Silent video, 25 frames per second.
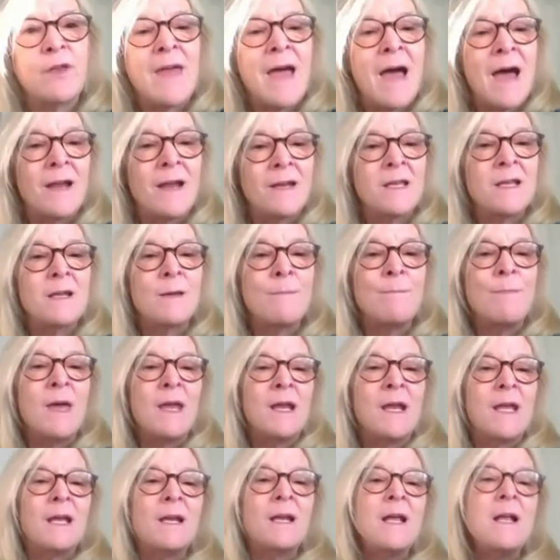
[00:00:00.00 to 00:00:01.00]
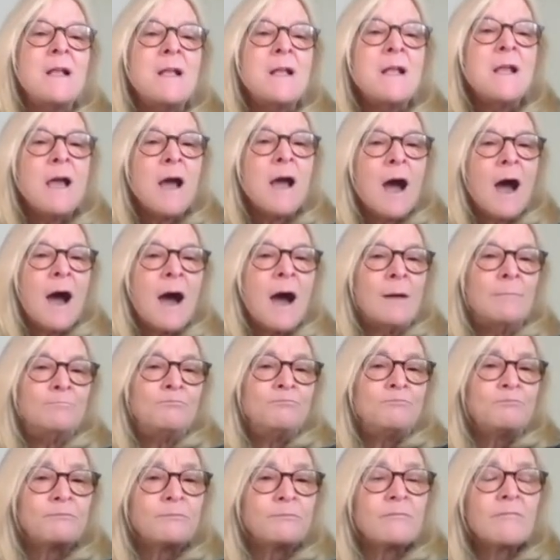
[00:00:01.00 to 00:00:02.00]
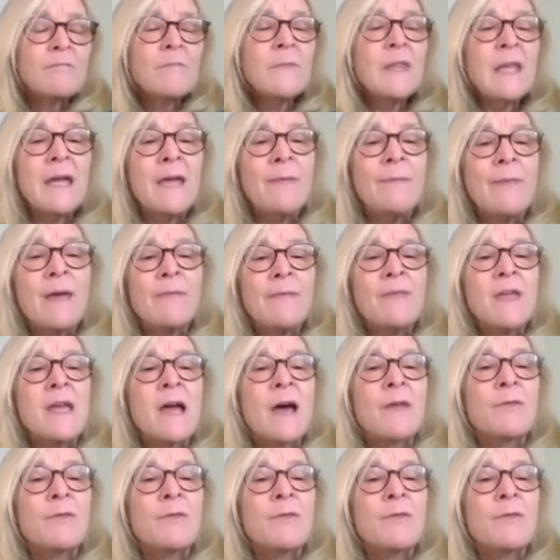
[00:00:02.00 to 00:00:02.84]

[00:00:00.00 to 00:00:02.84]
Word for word: that in a minute um, and then the